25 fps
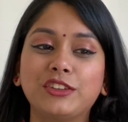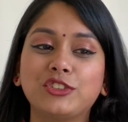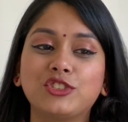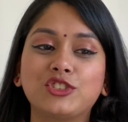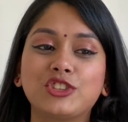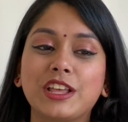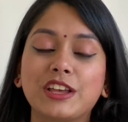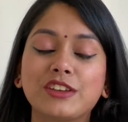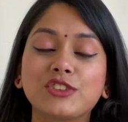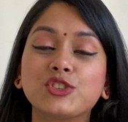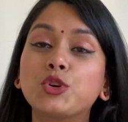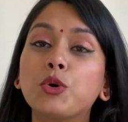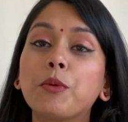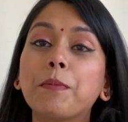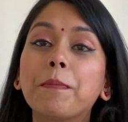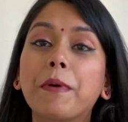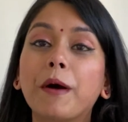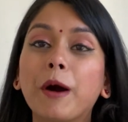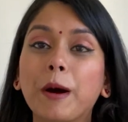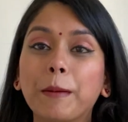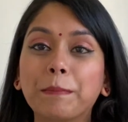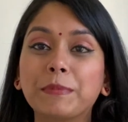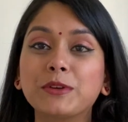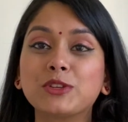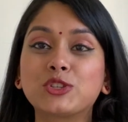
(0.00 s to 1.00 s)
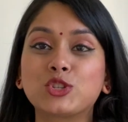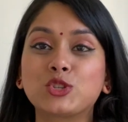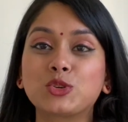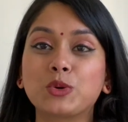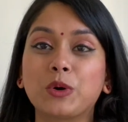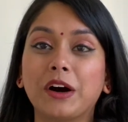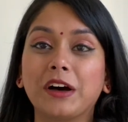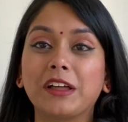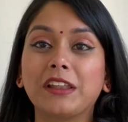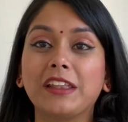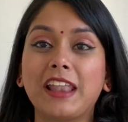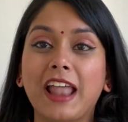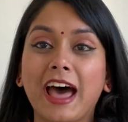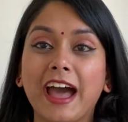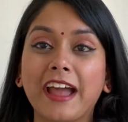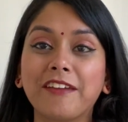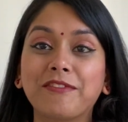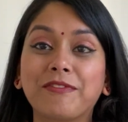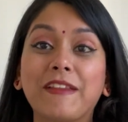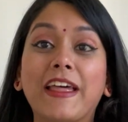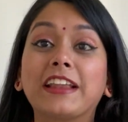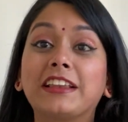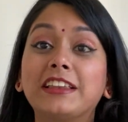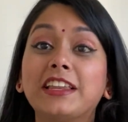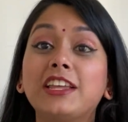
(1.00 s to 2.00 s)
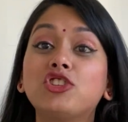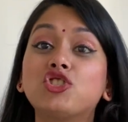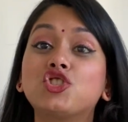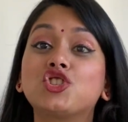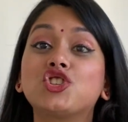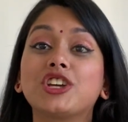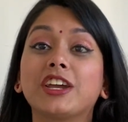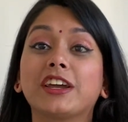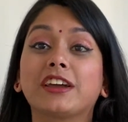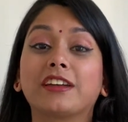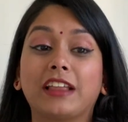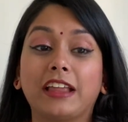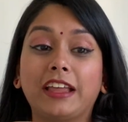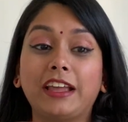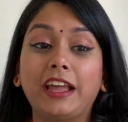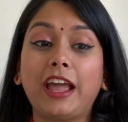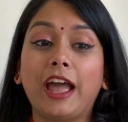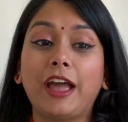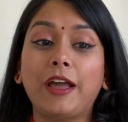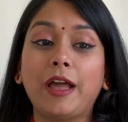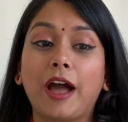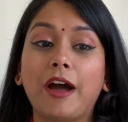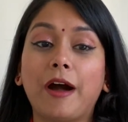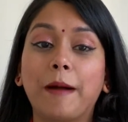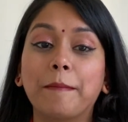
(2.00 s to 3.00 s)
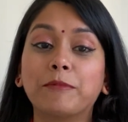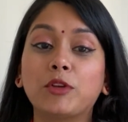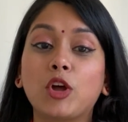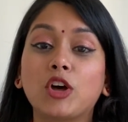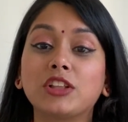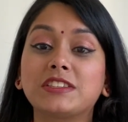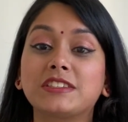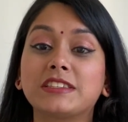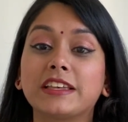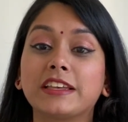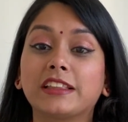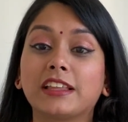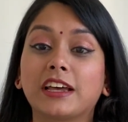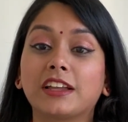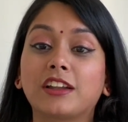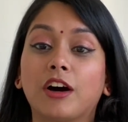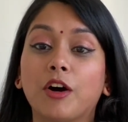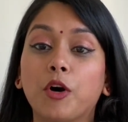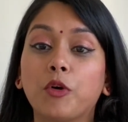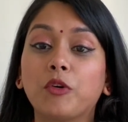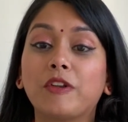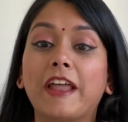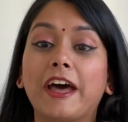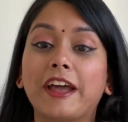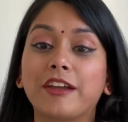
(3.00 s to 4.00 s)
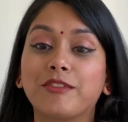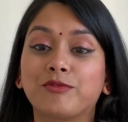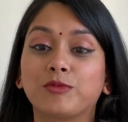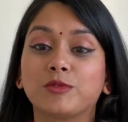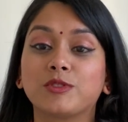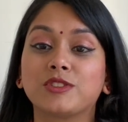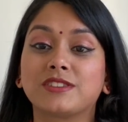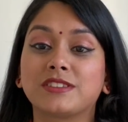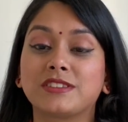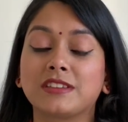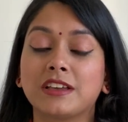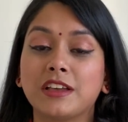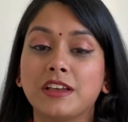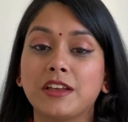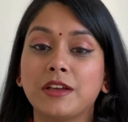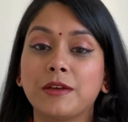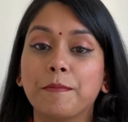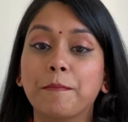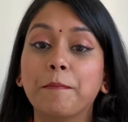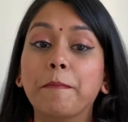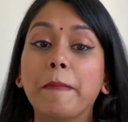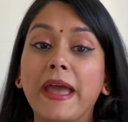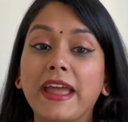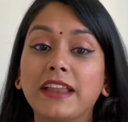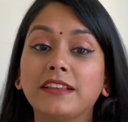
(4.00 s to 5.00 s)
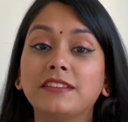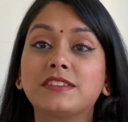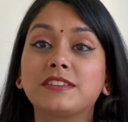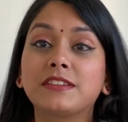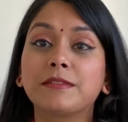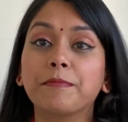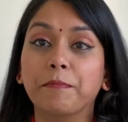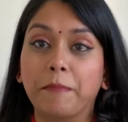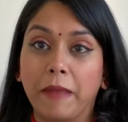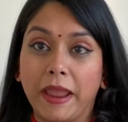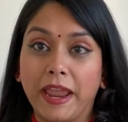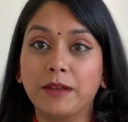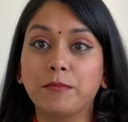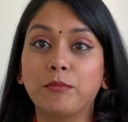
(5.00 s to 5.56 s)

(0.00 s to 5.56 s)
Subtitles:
There's no purpose to her life. At least she, I'm not saying that her life was meant, made